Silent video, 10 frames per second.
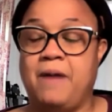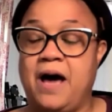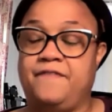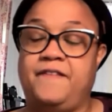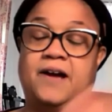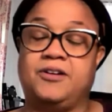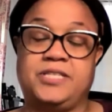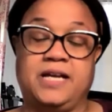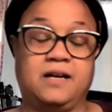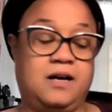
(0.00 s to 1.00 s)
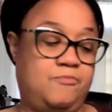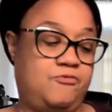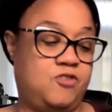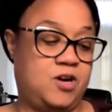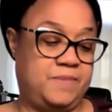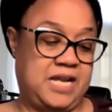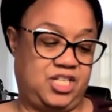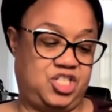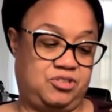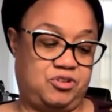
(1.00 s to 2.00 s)
modifiers that come from
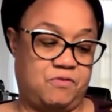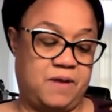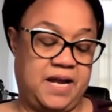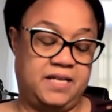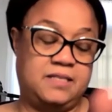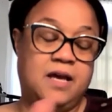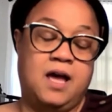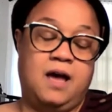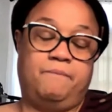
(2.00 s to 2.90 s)
not just her race,